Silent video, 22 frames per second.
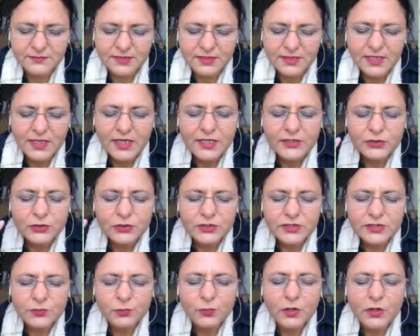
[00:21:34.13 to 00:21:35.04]
You
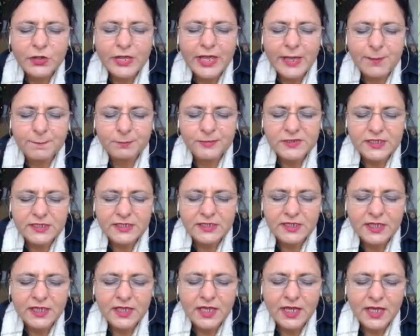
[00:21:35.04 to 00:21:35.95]
just want to empty
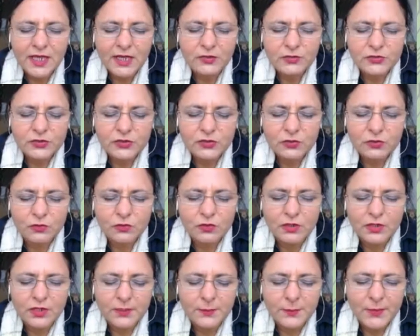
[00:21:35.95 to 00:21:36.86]
out your
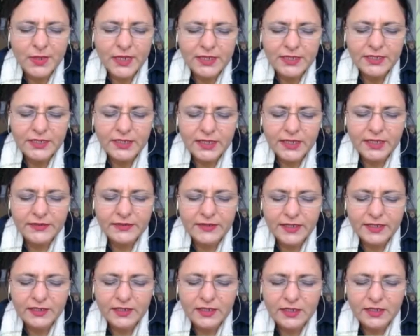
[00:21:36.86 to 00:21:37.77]
belly and
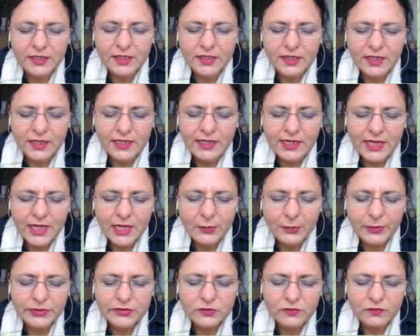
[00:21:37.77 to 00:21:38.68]
then allow
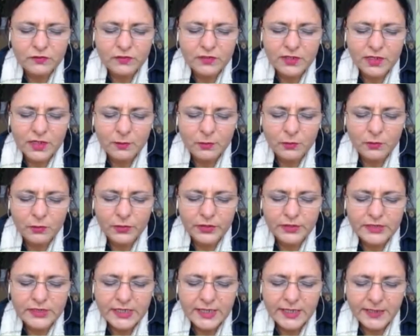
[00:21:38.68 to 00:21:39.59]
it to fill up with
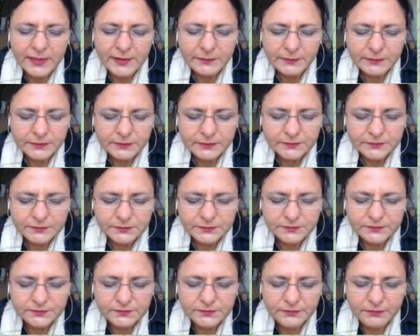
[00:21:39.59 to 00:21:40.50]
air.
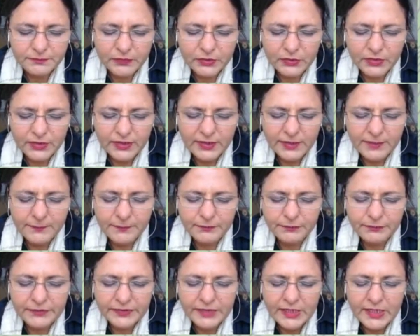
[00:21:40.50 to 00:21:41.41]
Okay,
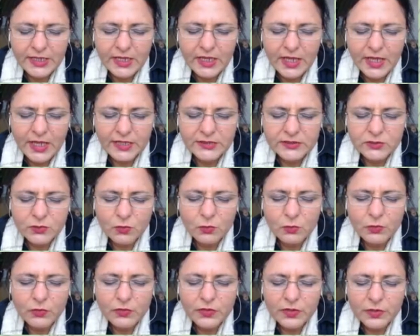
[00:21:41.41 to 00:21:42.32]
and don't
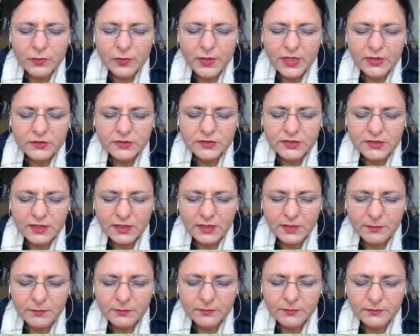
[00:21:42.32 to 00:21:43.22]
worry about
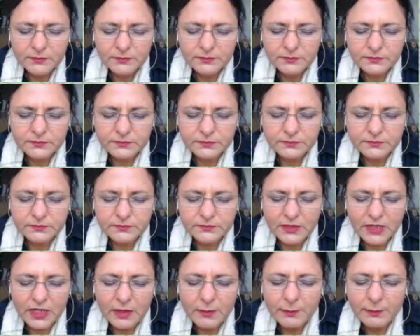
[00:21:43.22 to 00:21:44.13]

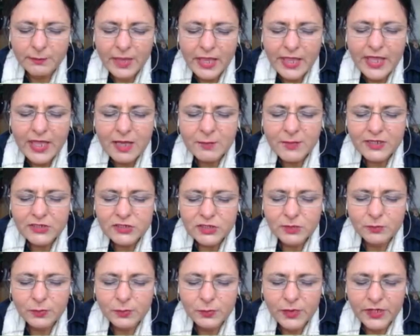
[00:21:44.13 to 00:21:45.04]
I am actually
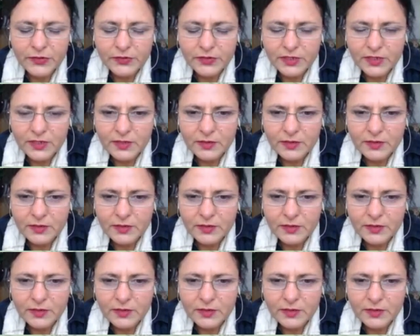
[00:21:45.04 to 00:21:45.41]
preparing a